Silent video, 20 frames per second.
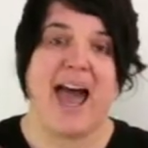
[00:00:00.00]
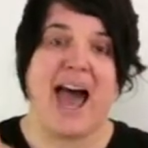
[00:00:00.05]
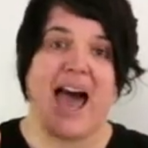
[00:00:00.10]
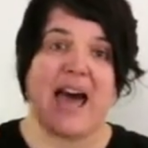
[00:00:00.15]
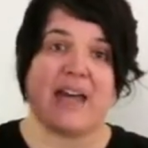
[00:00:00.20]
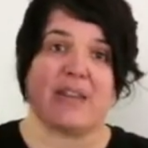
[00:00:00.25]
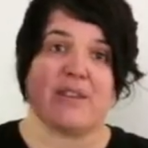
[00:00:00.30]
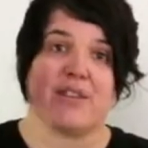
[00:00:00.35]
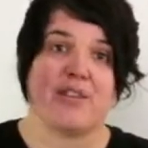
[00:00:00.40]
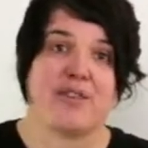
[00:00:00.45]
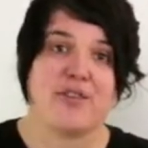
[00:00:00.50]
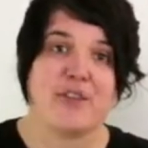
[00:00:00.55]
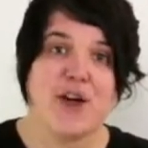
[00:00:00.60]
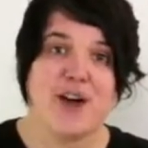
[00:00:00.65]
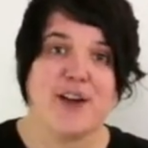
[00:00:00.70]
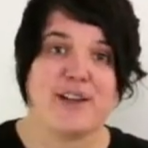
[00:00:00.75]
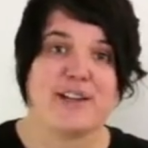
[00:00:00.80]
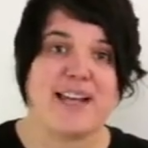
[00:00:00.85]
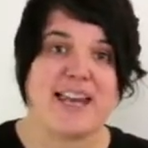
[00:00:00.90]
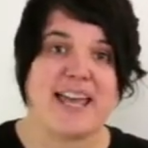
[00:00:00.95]
And
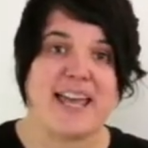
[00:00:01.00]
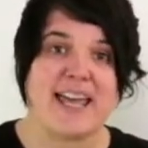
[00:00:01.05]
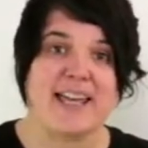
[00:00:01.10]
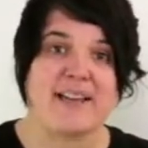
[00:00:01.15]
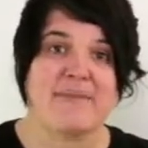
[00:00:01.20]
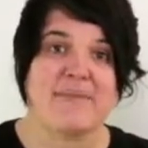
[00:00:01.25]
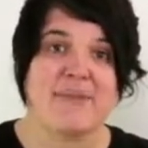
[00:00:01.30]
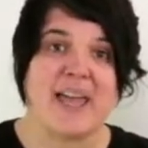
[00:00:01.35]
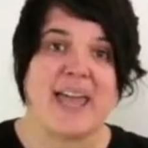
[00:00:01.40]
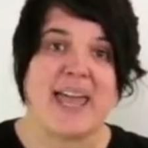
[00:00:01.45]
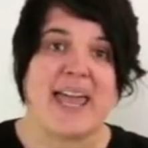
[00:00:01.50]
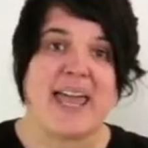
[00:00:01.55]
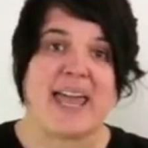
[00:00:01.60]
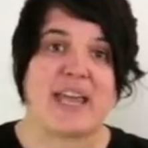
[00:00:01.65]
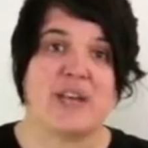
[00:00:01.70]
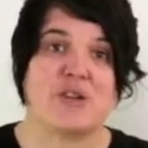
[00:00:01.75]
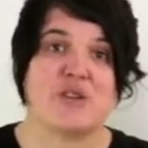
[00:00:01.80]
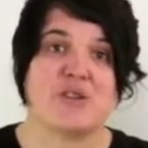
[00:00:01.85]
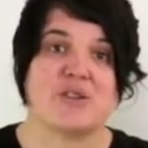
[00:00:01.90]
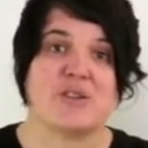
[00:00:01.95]
thirdly,
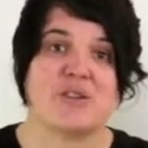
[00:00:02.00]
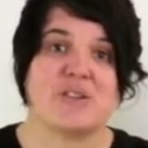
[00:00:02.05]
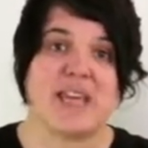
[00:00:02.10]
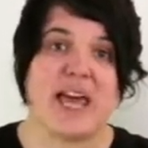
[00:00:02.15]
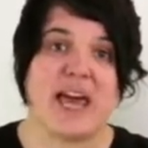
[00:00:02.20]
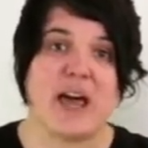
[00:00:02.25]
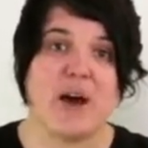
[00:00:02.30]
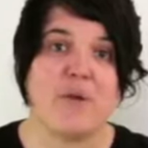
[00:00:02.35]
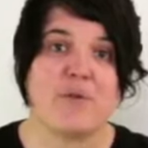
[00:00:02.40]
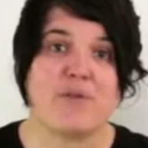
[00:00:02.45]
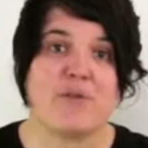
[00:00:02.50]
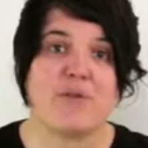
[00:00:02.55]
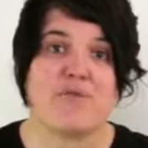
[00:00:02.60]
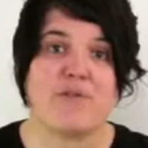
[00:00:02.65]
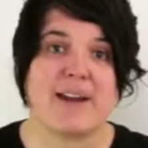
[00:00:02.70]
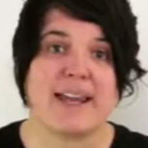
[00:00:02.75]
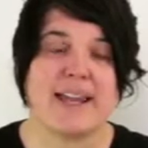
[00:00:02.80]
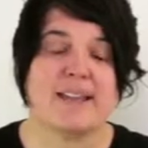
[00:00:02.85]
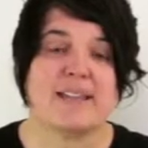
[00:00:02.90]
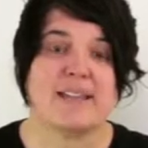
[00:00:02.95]
it should tell the
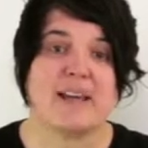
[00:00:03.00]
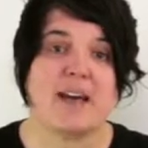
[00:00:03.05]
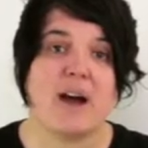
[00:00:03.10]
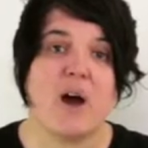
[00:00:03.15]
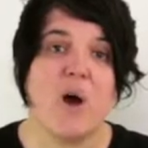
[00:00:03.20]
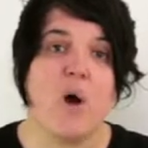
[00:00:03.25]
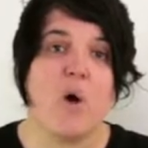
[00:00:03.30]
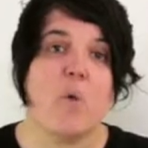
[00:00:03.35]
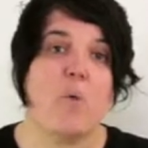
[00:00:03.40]
reader